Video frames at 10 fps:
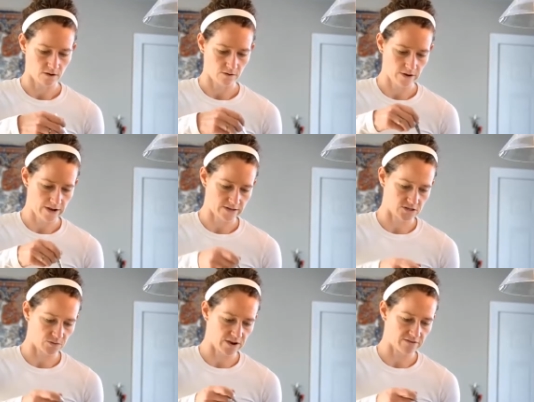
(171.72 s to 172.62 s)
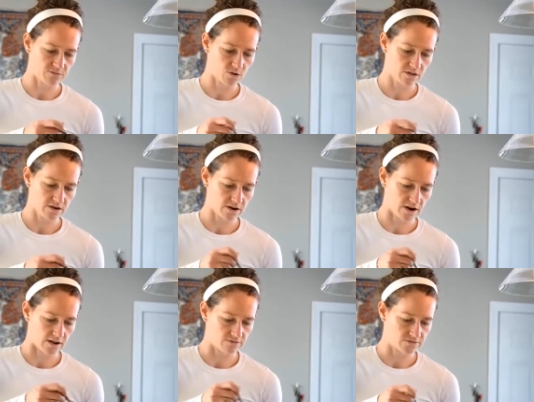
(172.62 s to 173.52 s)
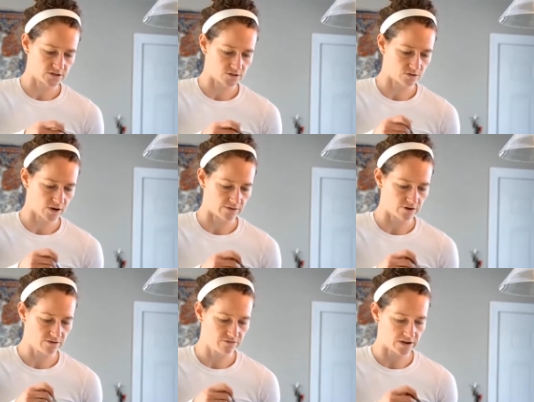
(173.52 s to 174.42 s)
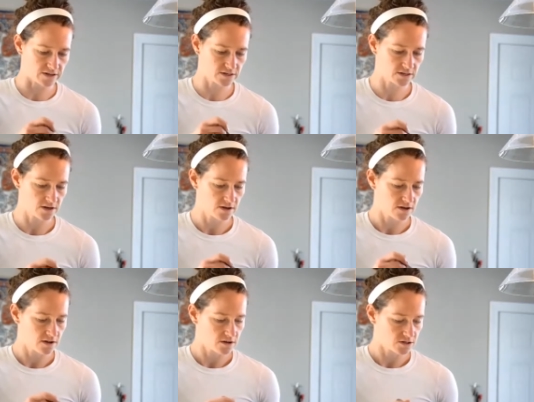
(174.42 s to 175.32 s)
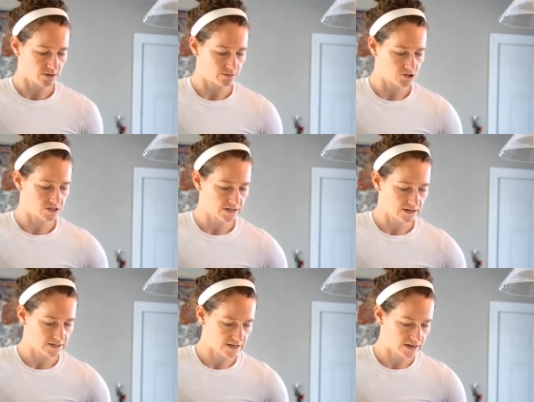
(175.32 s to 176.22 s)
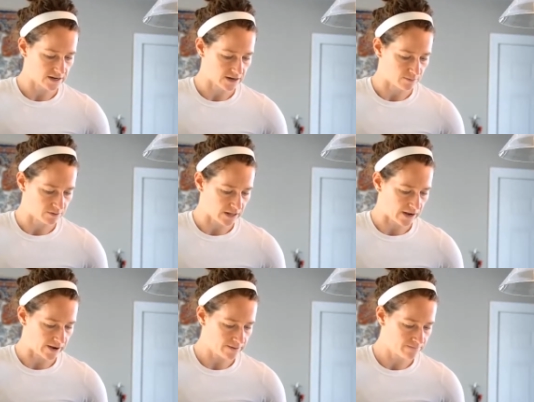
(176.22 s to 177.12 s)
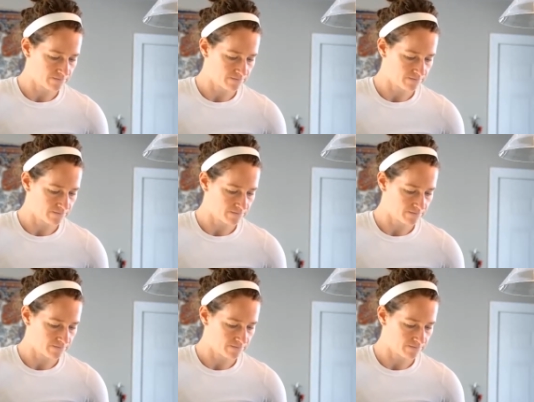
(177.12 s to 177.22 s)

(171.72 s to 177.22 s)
Okay, so we have more than enough to cover our face. So I'm just going to take and apply